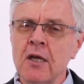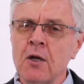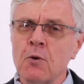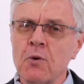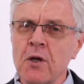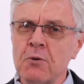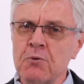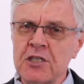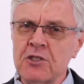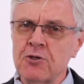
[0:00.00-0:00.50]

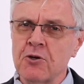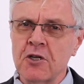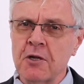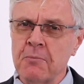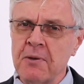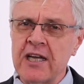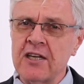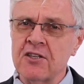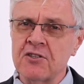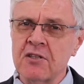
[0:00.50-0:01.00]
where we talk
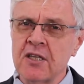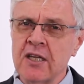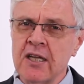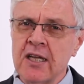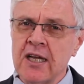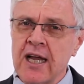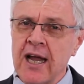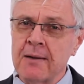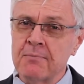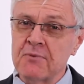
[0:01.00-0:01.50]
about
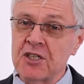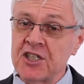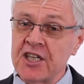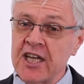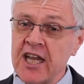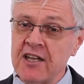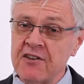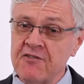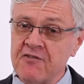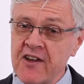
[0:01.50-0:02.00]

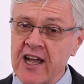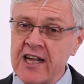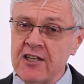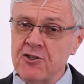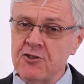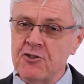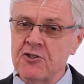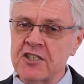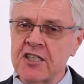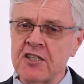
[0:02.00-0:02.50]
shared
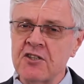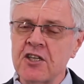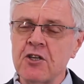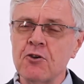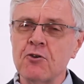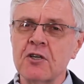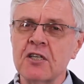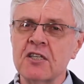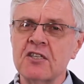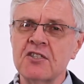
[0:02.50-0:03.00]
values in
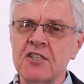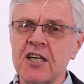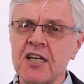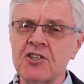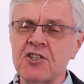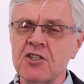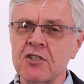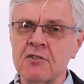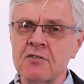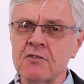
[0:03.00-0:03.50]
the
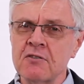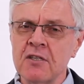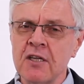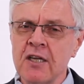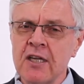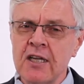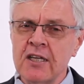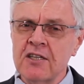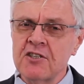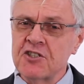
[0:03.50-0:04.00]
organisation,
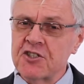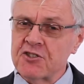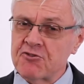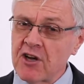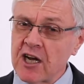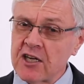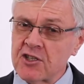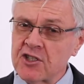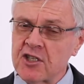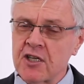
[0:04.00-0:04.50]

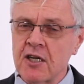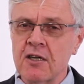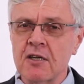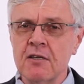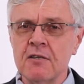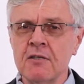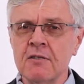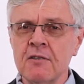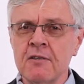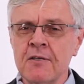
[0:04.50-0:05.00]

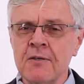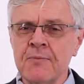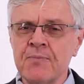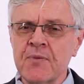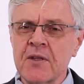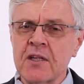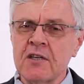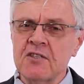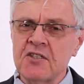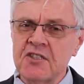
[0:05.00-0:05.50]
structure,
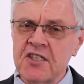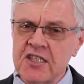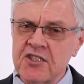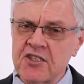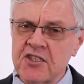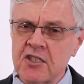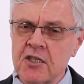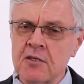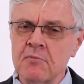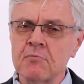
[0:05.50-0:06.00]

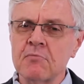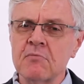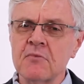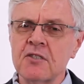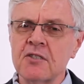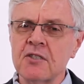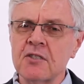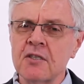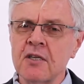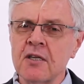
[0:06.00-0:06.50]

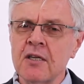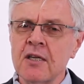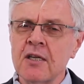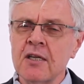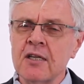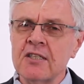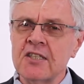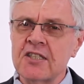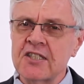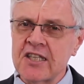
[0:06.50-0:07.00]
systems,
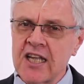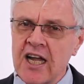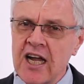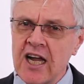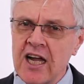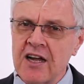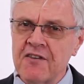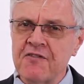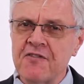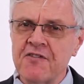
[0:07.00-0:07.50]

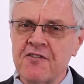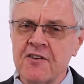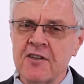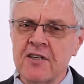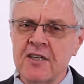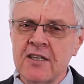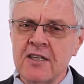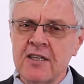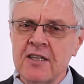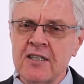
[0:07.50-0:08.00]
staff,
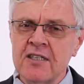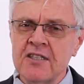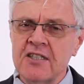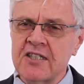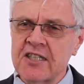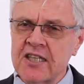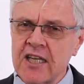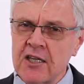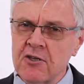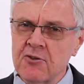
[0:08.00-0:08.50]

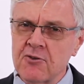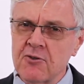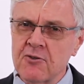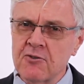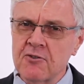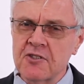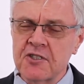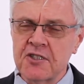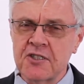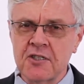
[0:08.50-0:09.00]

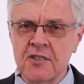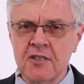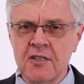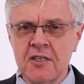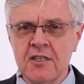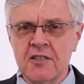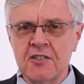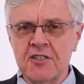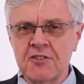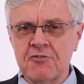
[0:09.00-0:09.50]
skills,
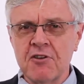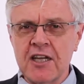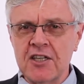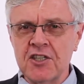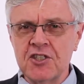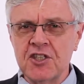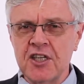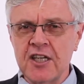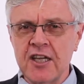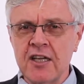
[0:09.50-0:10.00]

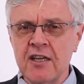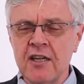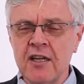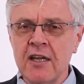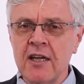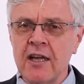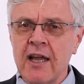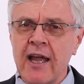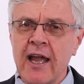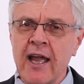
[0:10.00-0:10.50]
strategy
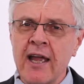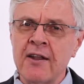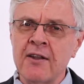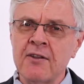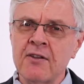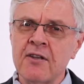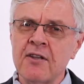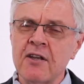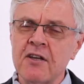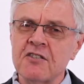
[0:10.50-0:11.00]

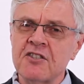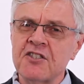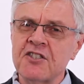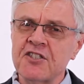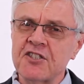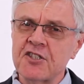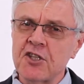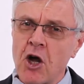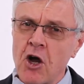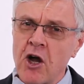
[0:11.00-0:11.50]
and
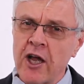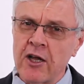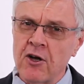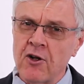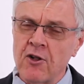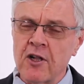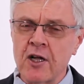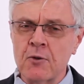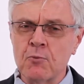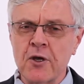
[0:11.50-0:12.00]

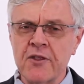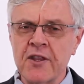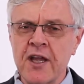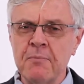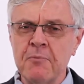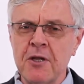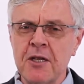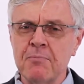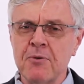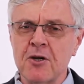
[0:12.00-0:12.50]
style. And what
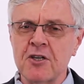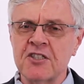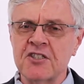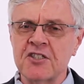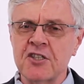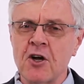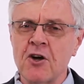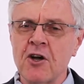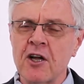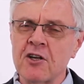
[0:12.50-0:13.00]
they mean by
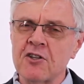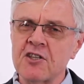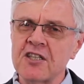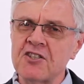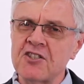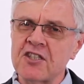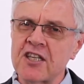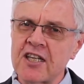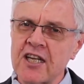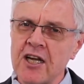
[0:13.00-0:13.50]
style
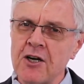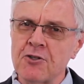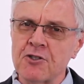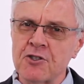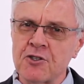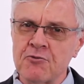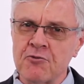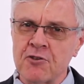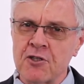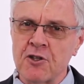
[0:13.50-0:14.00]
is the
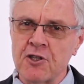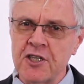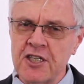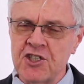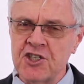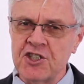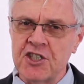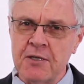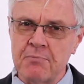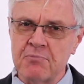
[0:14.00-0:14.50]
culture and
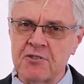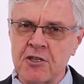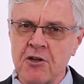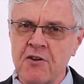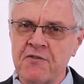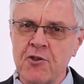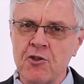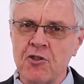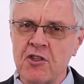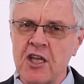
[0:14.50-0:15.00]
leadership.
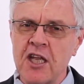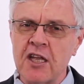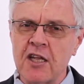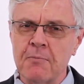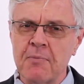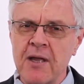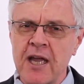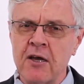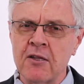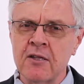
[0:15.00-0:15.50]
So if you think
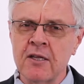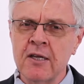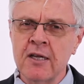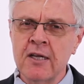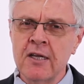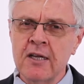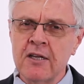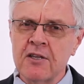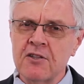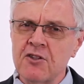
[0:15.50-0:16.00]
about
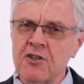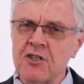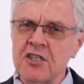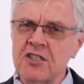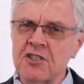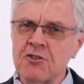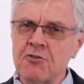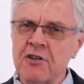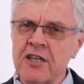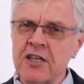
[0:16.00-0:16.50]

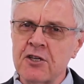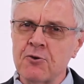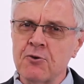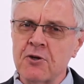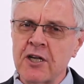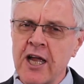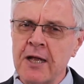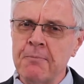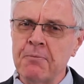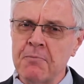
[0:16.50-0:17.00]
these critical
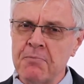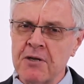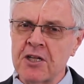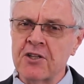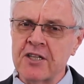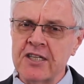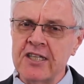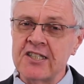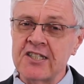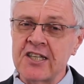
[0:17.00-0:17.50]

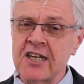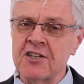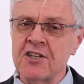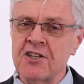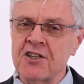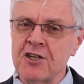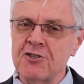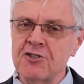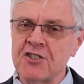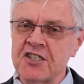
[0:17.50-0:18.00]
capabilities
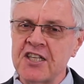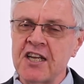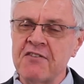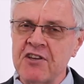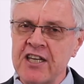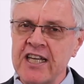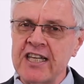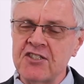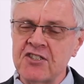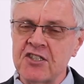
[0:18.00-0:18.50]
under those
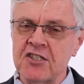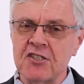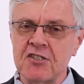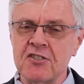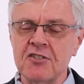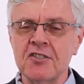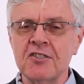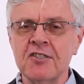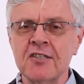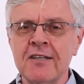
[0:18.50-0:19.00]
7
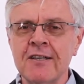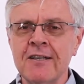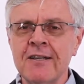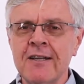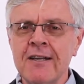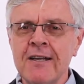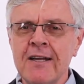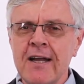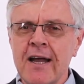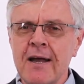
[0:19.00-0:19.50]
S's,
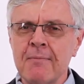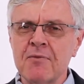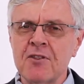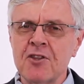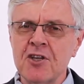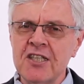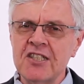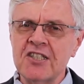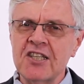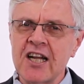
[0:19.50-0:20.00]

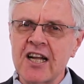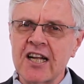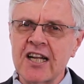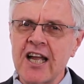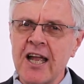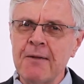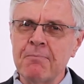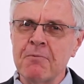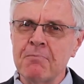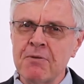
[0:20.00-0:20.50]
these are
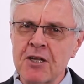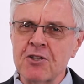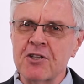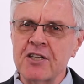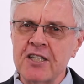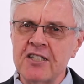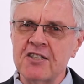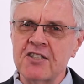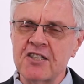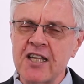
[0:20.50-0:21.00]

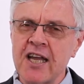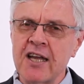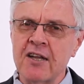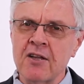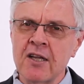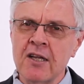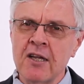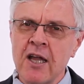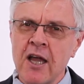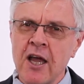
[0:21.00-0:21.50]
capabilities
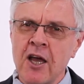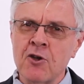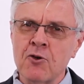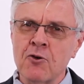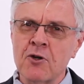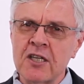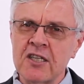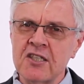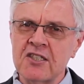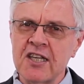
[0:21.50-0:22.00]
that an
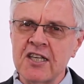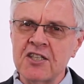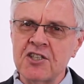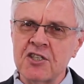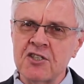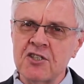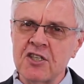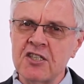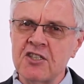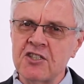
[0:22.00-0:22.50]

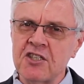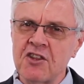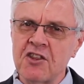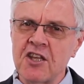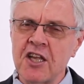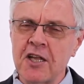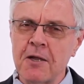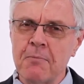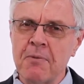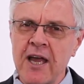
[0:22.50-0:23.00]
organisation needs to
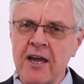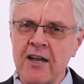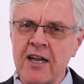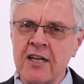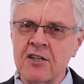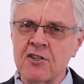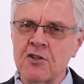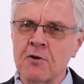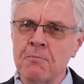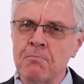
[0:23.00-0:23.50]
think about
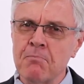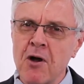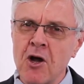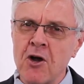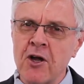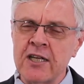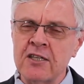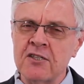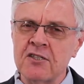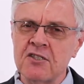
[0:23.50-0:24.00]
and
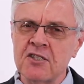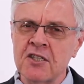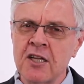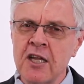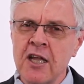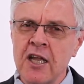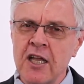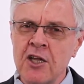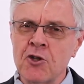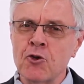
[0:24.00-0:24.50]
combines
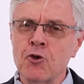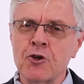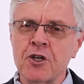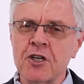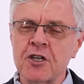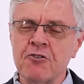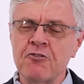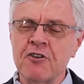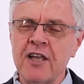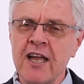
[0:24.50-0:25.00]
in
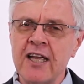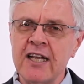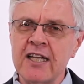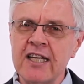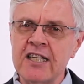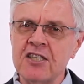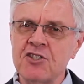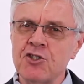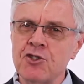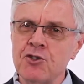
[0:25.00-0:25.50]
order to
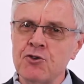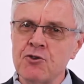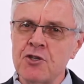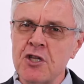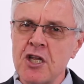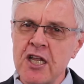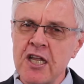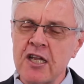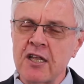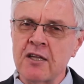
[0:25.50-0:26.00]
create its
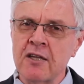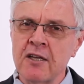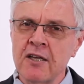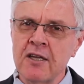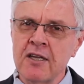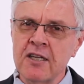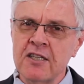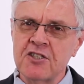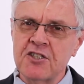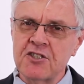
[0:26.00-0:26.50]
unique
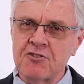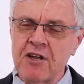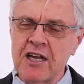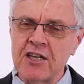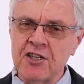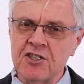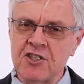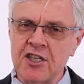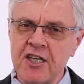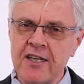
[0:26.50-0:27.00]

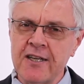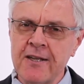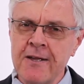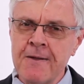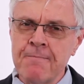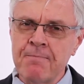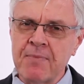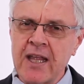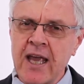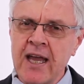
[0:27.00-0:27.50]
strategy
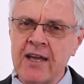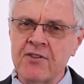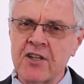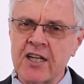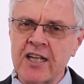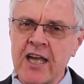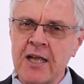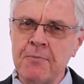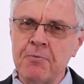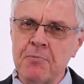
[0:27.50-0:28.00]
and
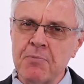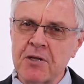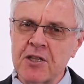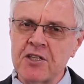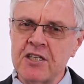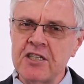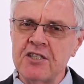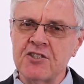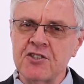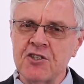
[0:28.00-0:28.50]
the
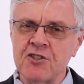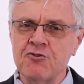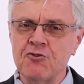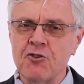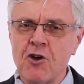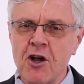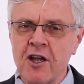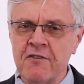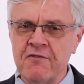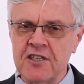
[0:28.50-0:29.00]
capabilities to
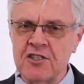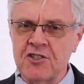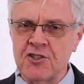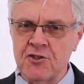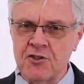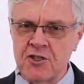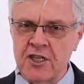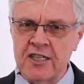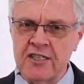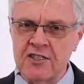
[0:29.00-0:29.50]
drive
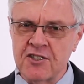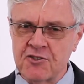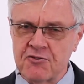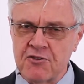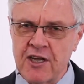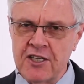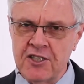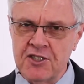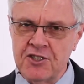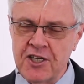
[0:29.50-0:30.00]
its unique
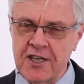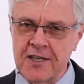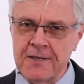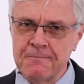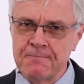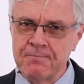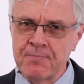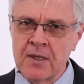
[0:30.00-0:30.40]
strategy.